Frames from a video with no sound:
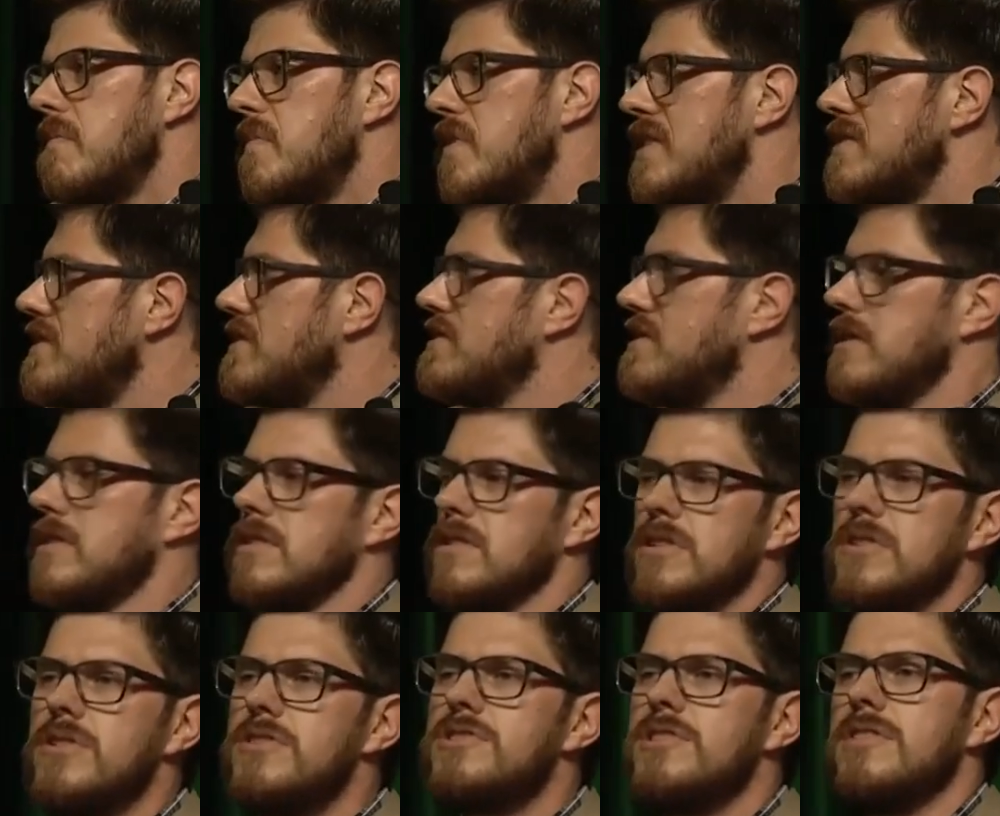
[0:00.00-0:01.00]
This is an
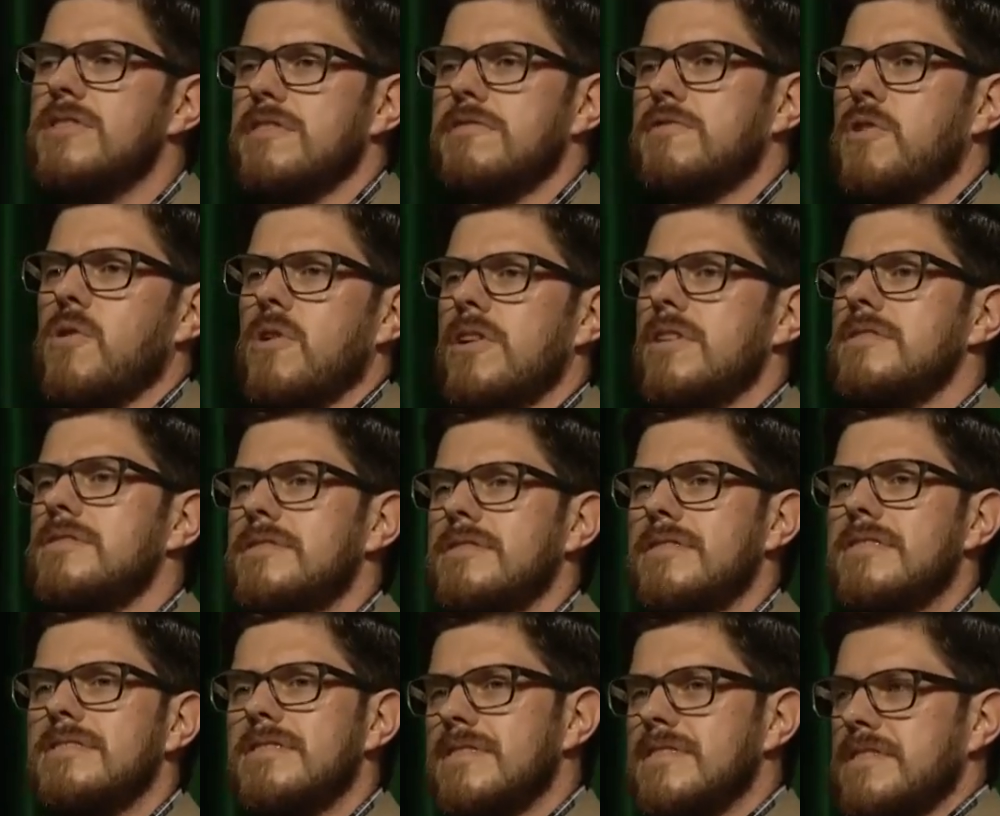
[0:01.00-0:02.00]
illusion, of course.
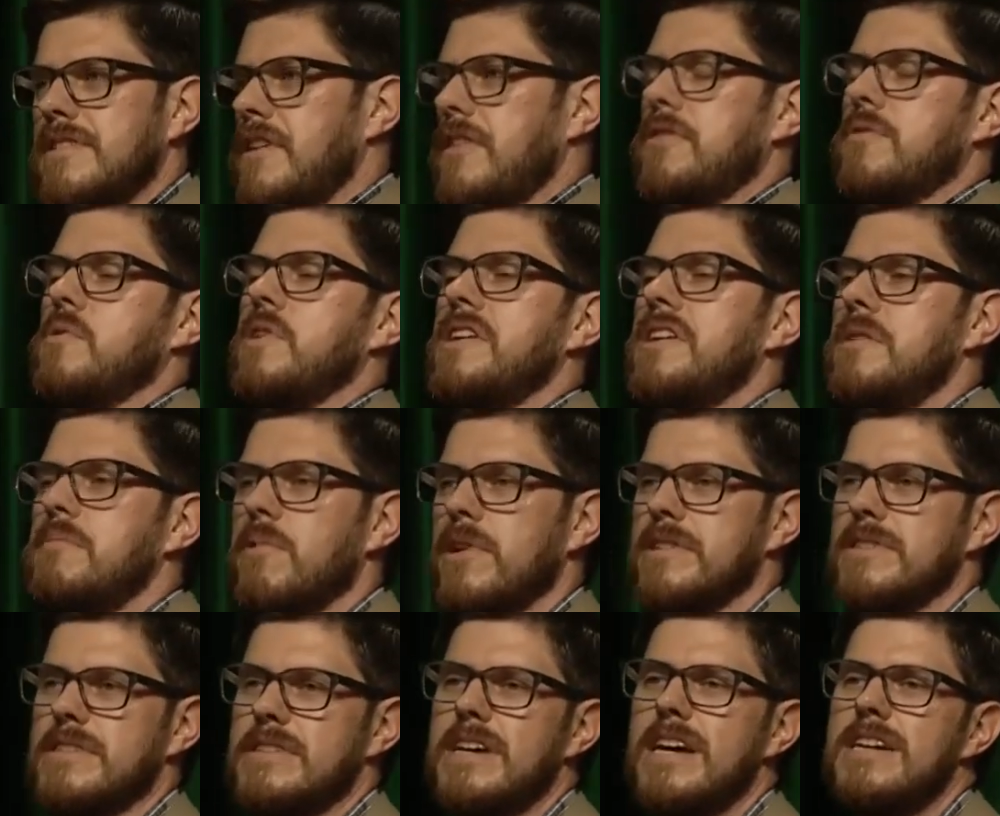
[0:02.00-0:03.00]
This isn't a 3D
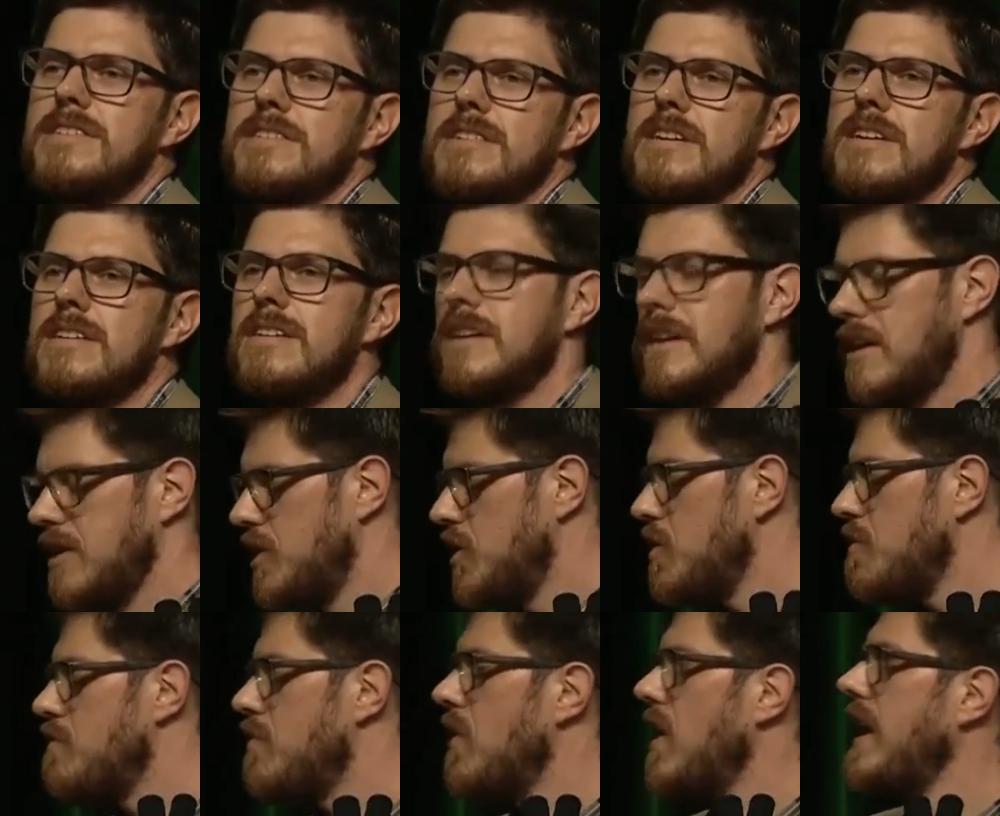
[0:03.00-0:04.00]
presentation.
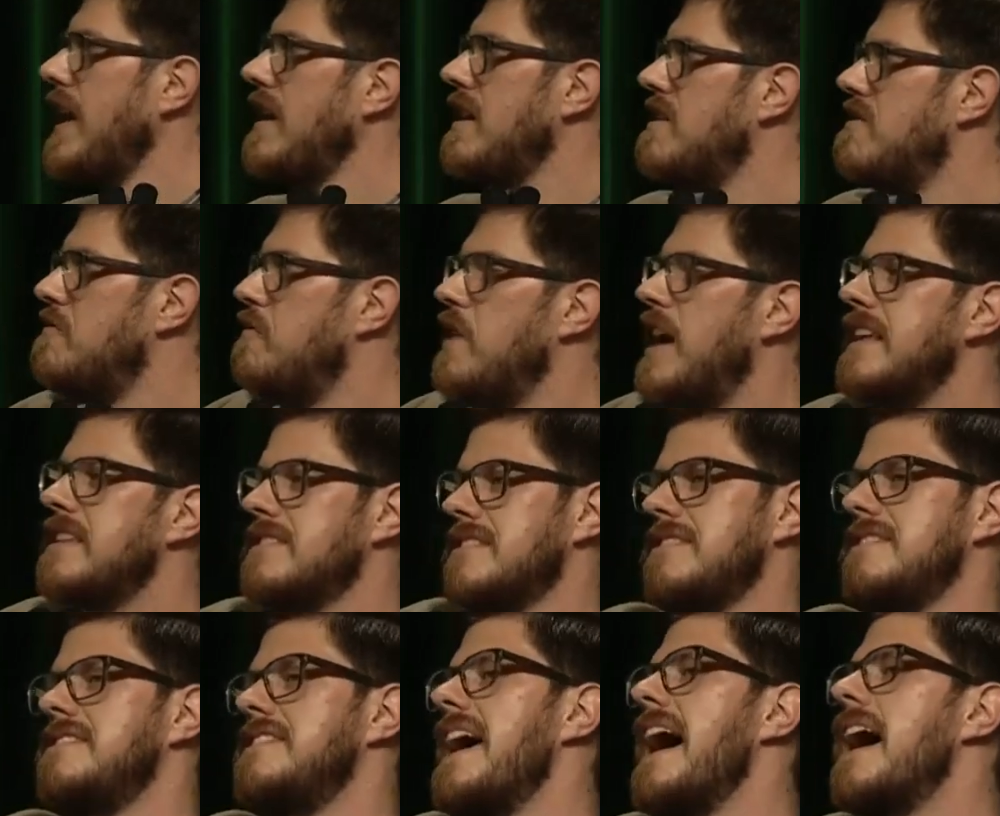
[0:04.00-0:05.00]
Your brain invents
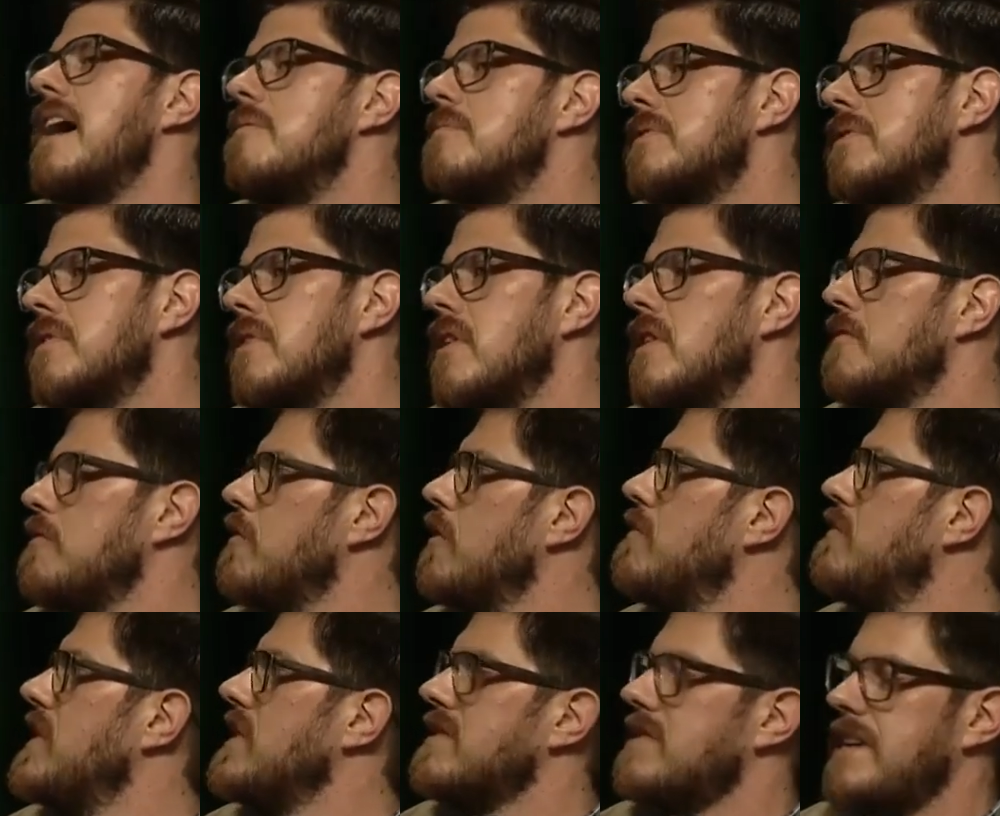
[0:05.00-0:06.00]
depth
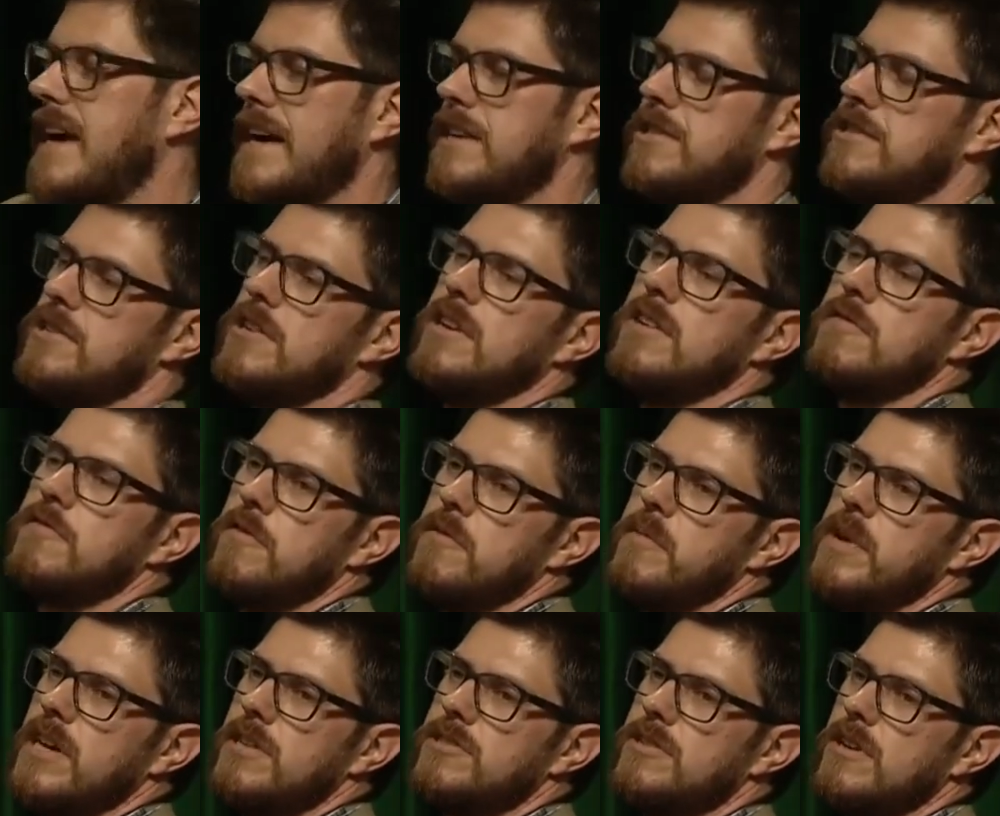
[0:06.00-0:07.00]
from this texture
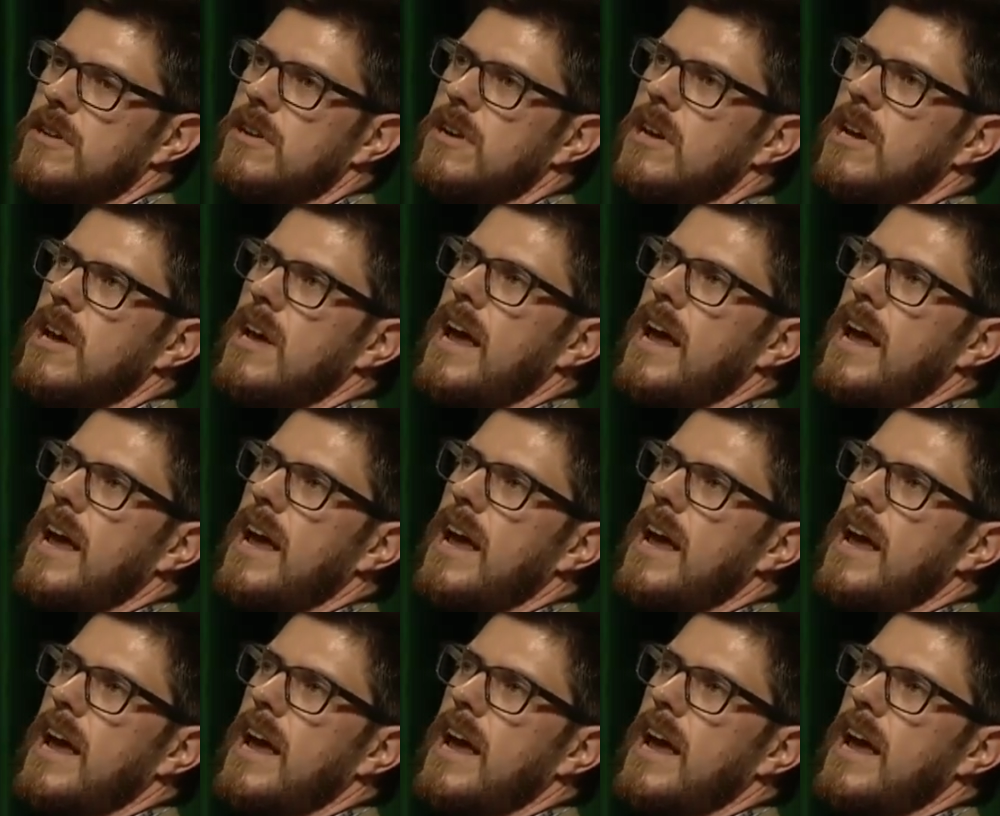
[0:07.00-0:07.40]
information.